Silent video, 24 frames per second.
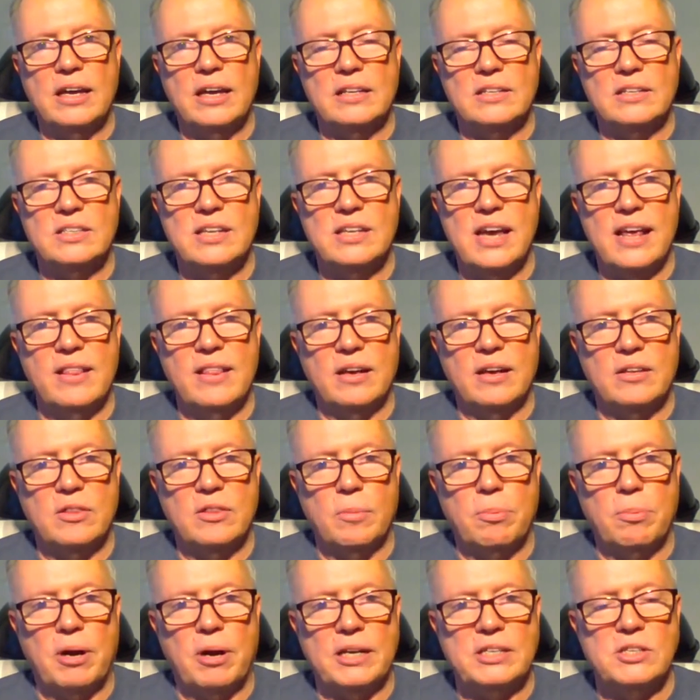it'll say
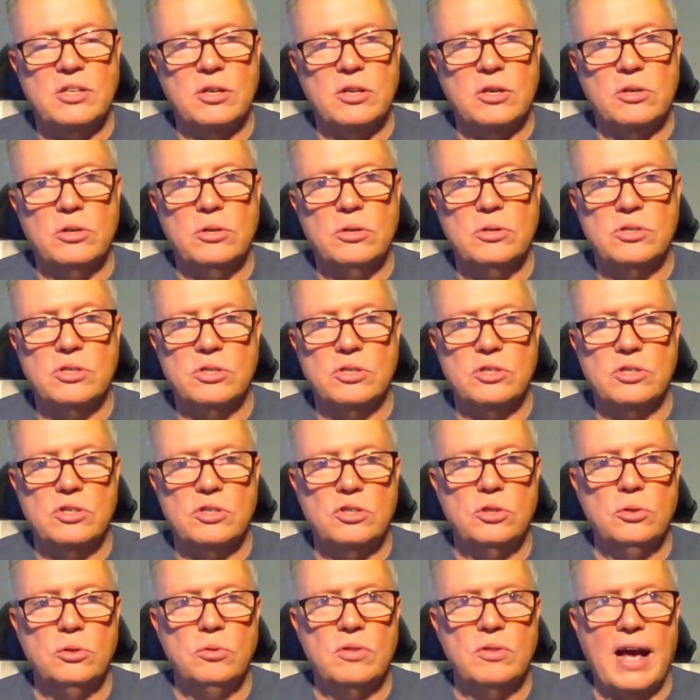that the price of the cruise is
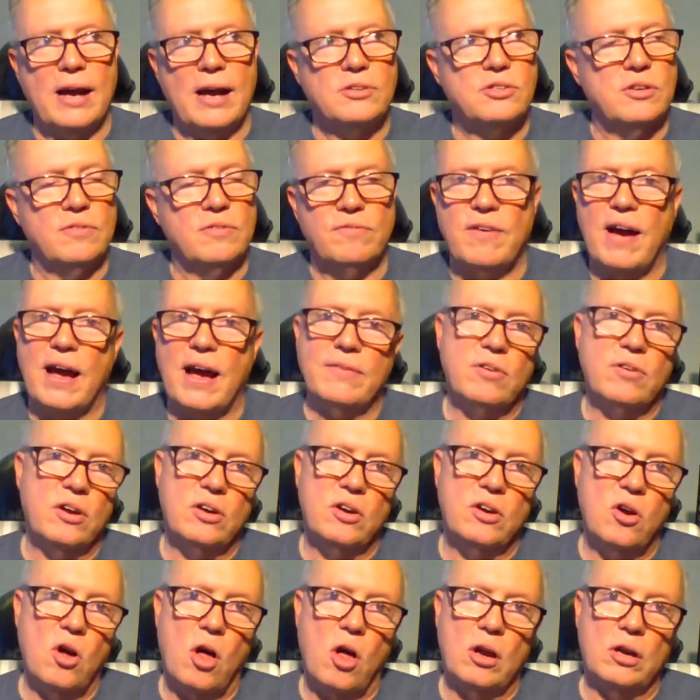
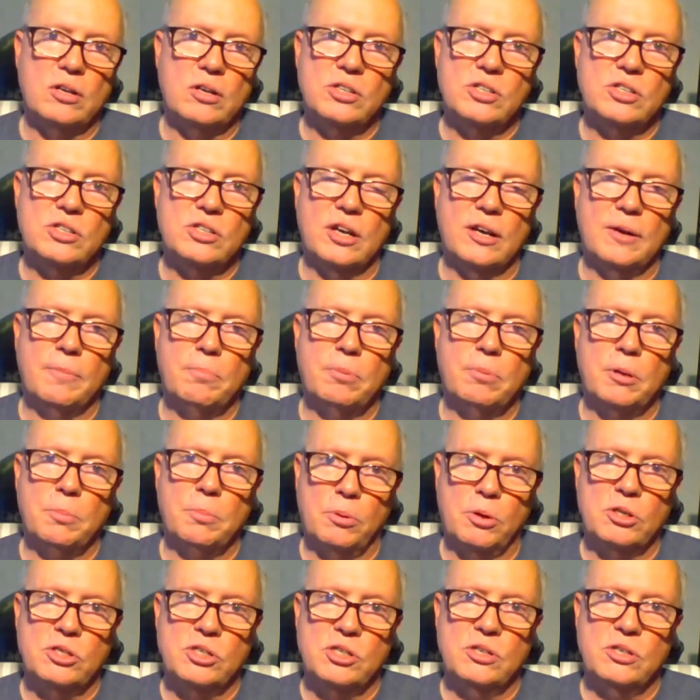$2,500 per
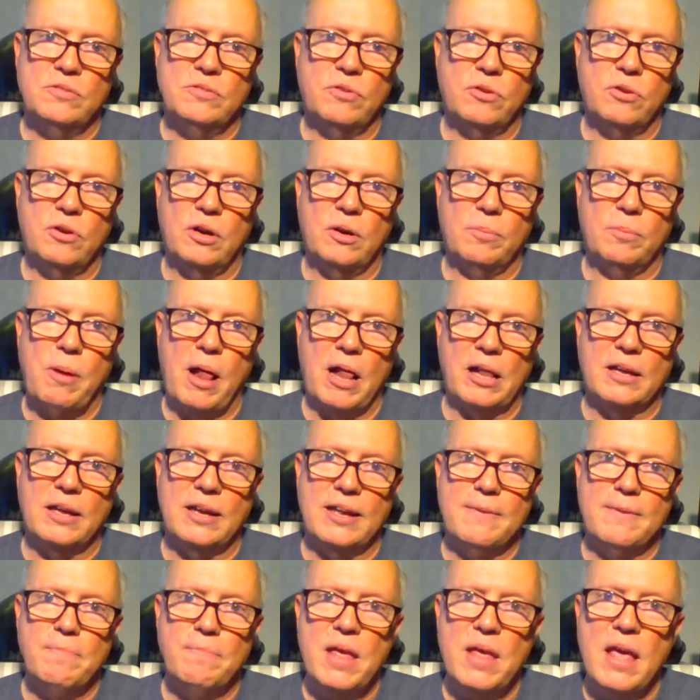person for a
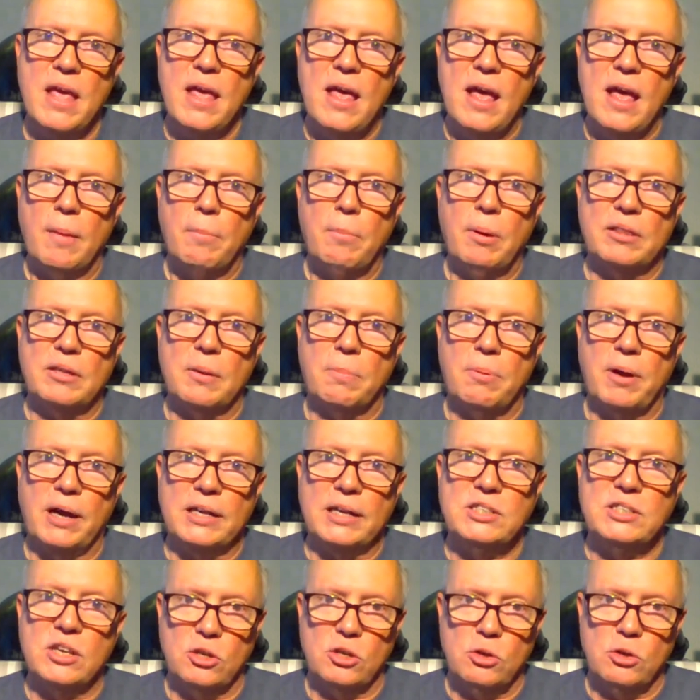balcony, but the
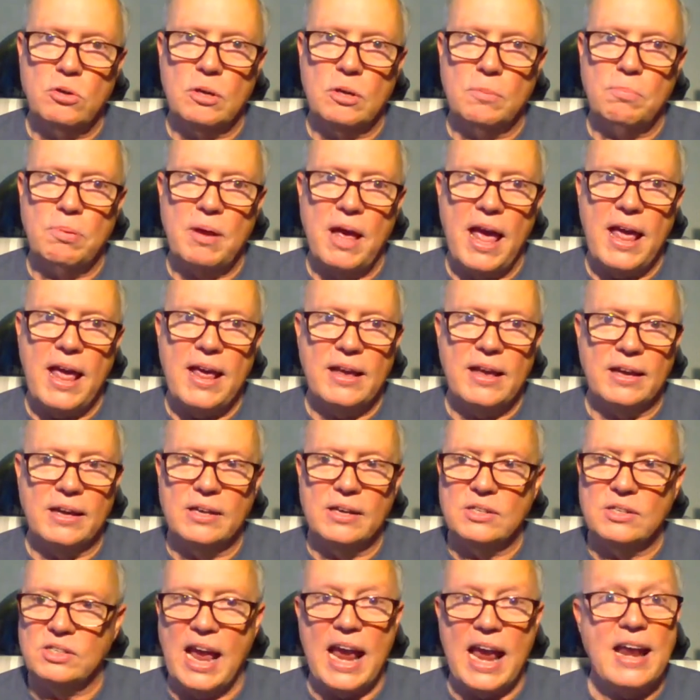price that you can pay
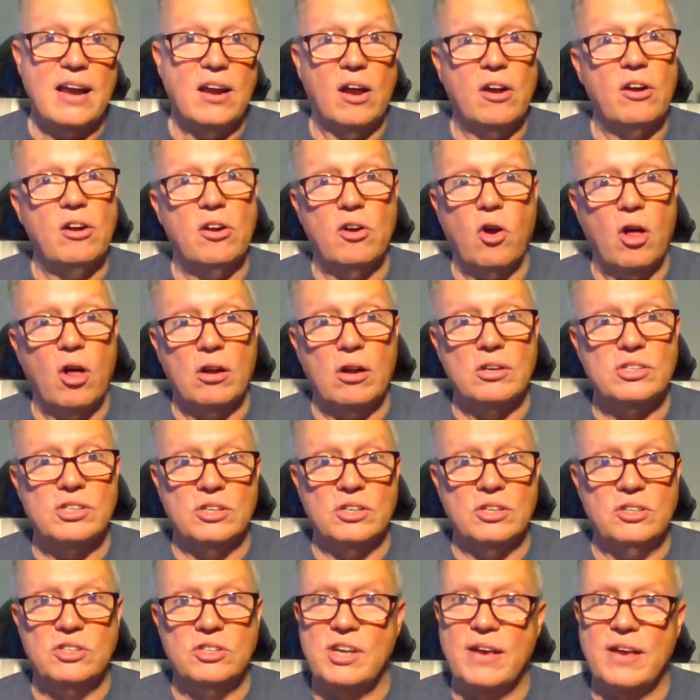is
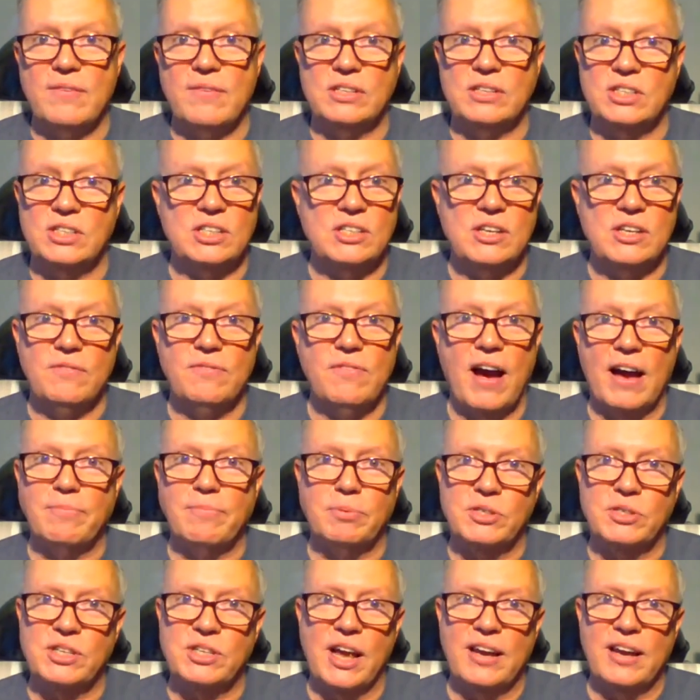$800 and you're saving
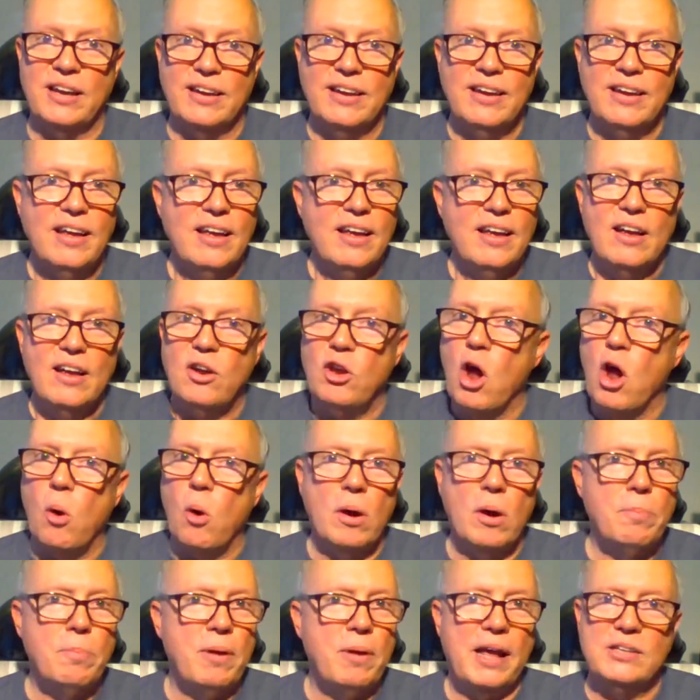65%.
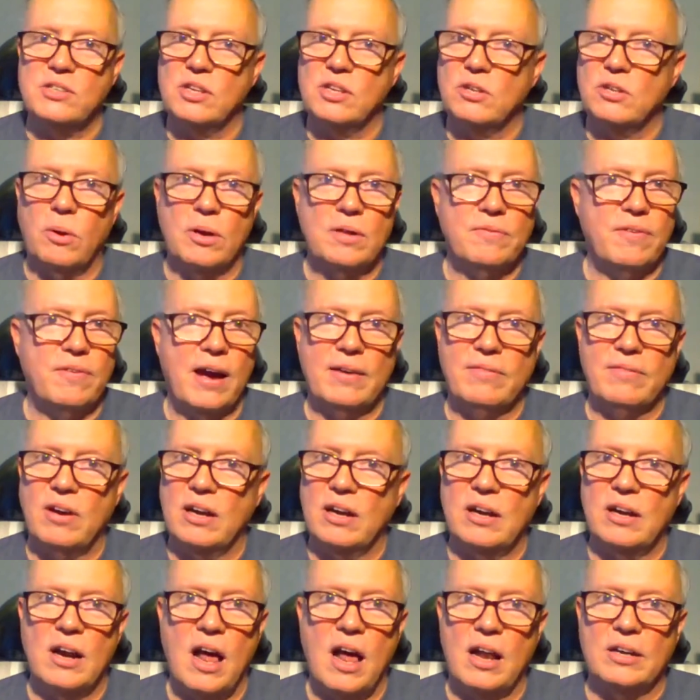No one pays the
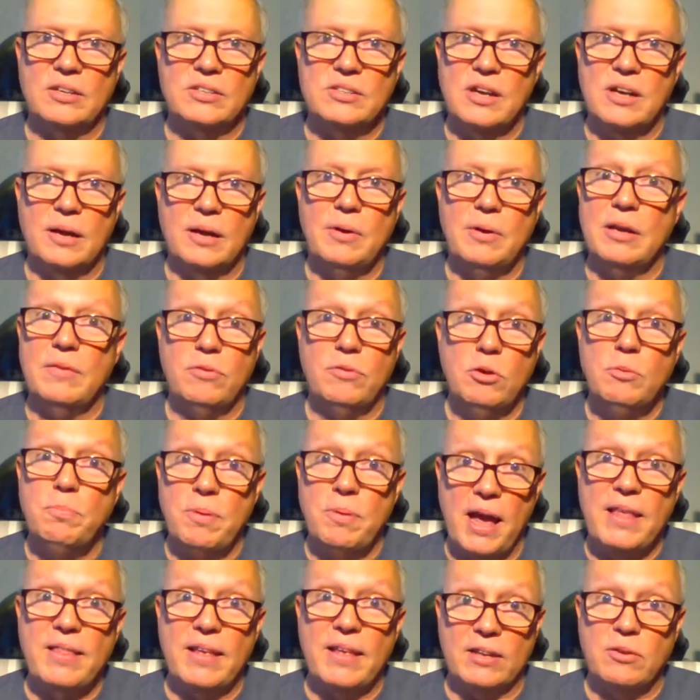$2,500. I mean, if you
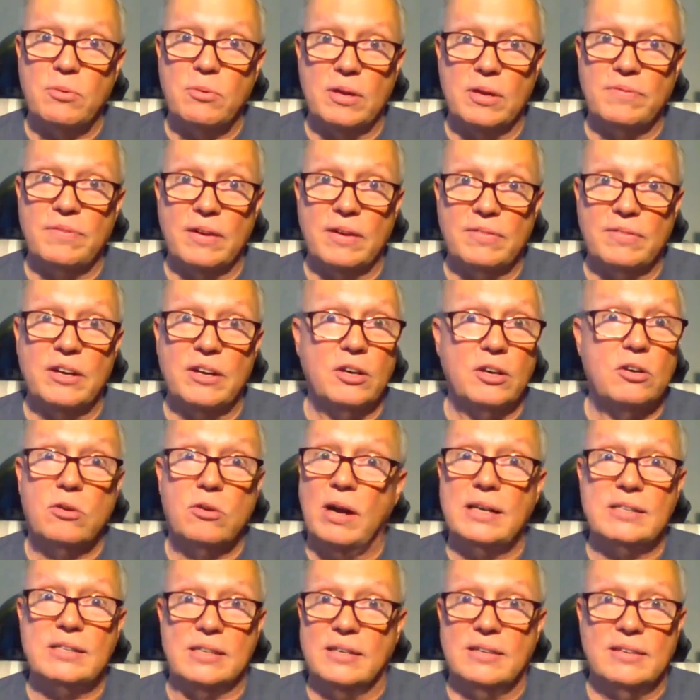pay that $2,500, you're
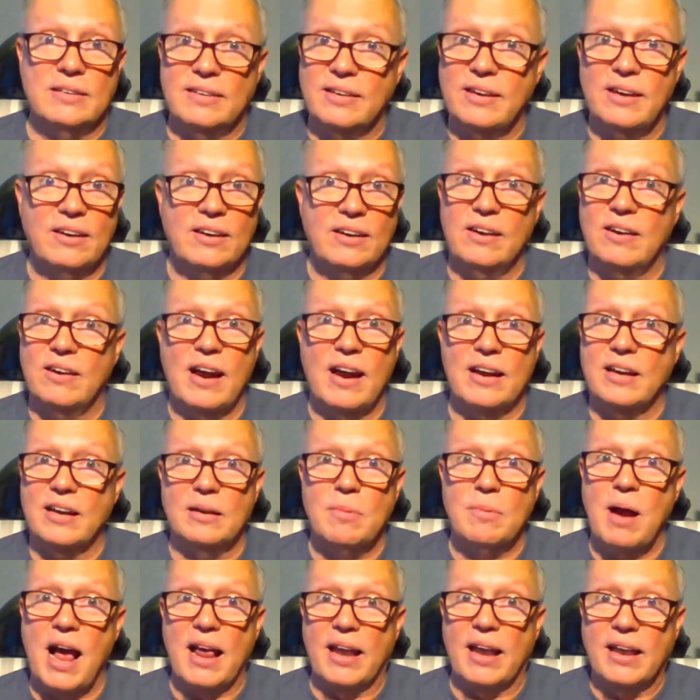crazy. You're out of
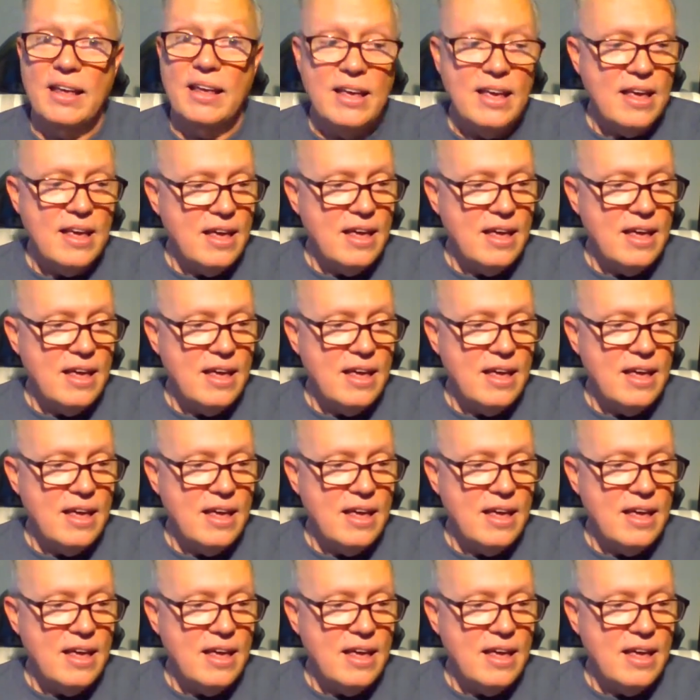your mind.